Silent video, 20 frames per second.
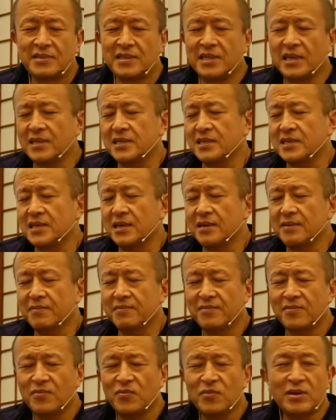That
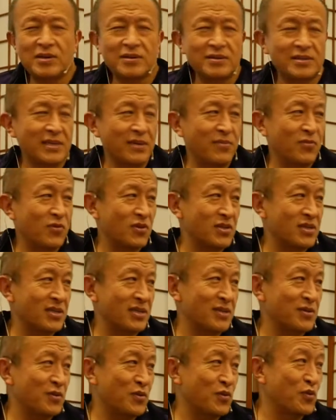time when someone
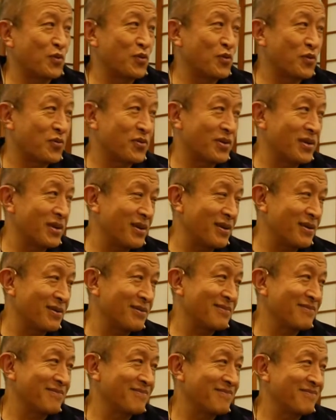says you look
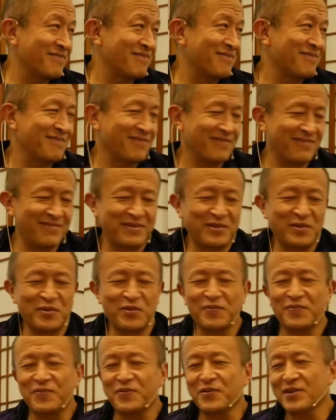young,
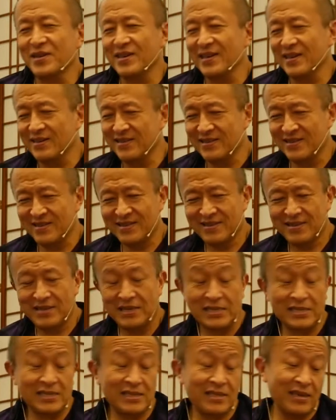you forget
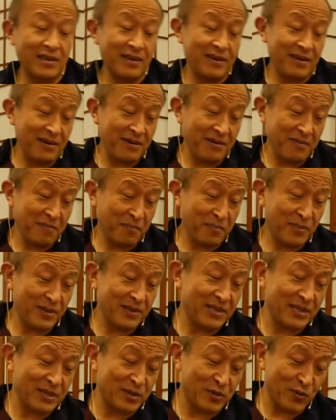it's there,
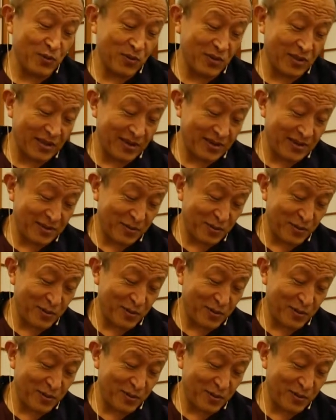but it's not there.